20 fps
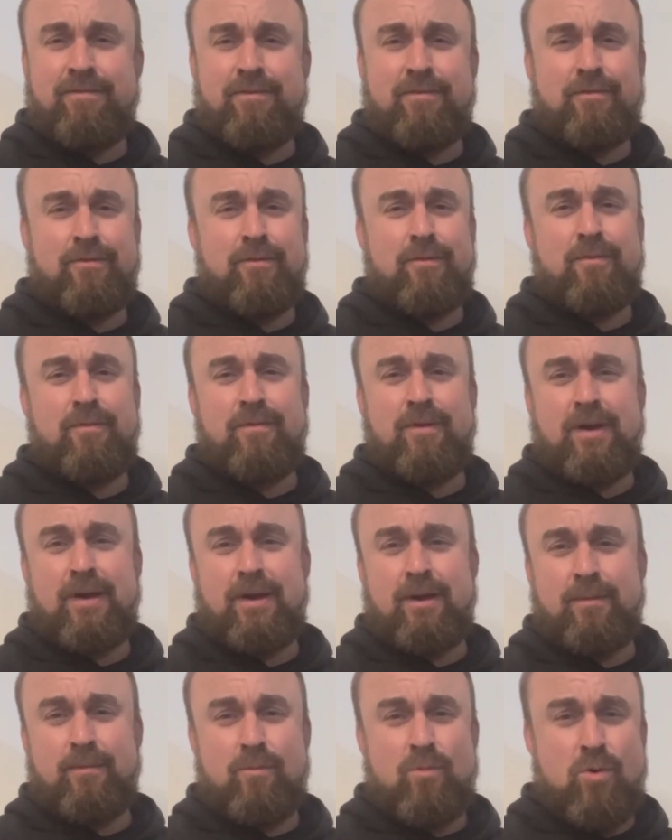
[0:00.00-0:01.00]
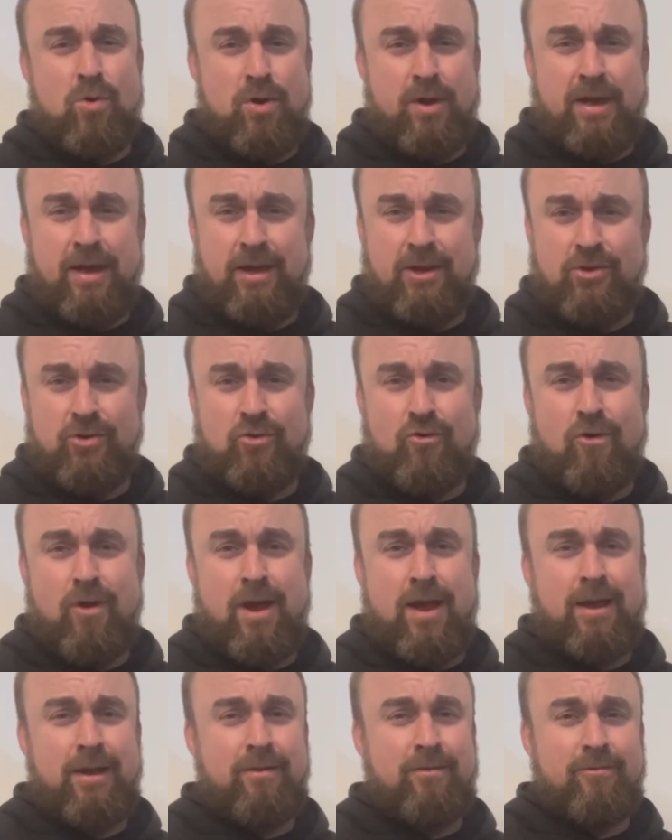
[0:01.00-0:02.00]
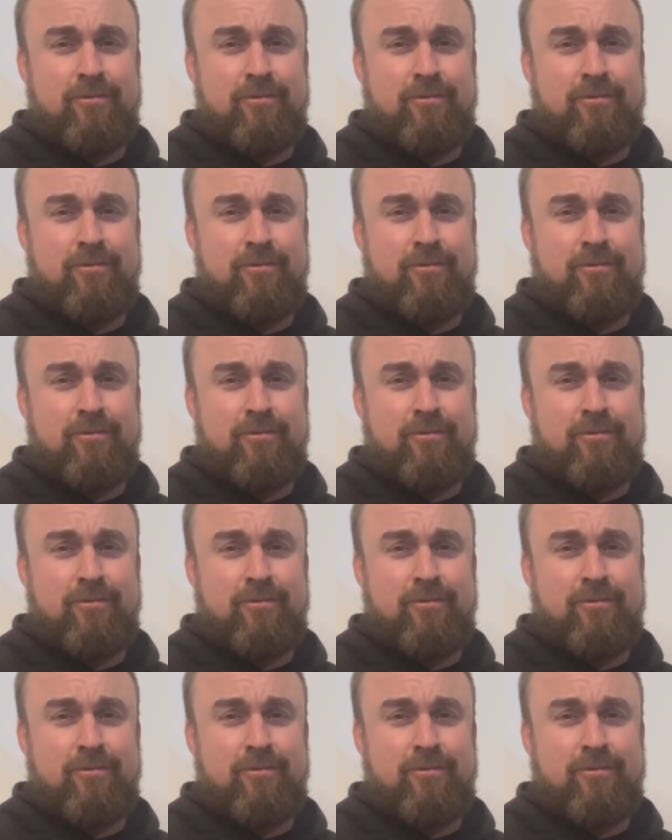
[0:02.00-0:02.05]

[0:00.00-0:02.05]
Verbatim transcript: through fucking working in Ukraine,